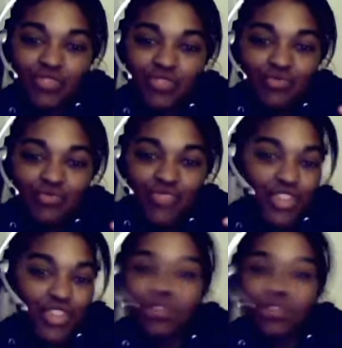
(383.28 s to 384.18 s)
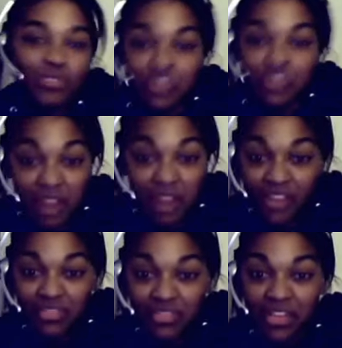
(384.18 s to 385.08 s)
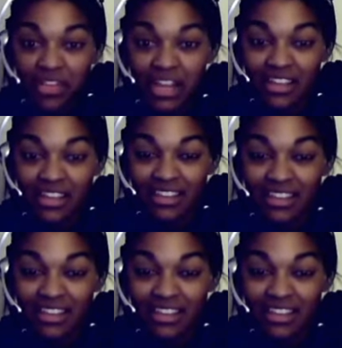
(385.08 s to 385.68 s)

you show us what your parents look like?